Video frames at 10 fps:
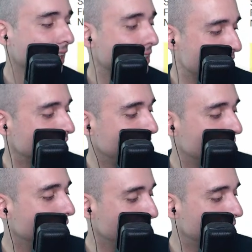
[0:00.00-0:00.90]
She's
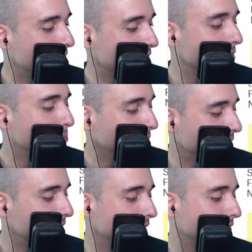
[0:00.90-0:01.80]
giving me the,
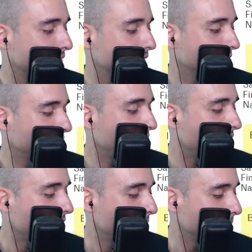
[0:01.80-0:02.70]
please,
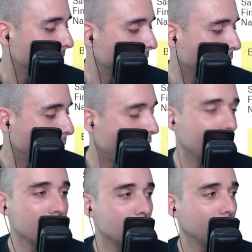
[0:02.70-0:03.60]
why are
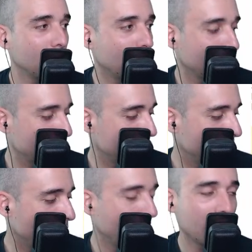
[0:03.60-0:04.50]
you ignoring me?
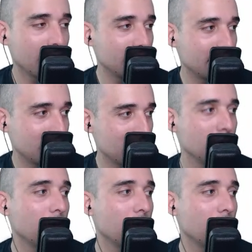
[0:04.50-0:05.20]
What have I done to you?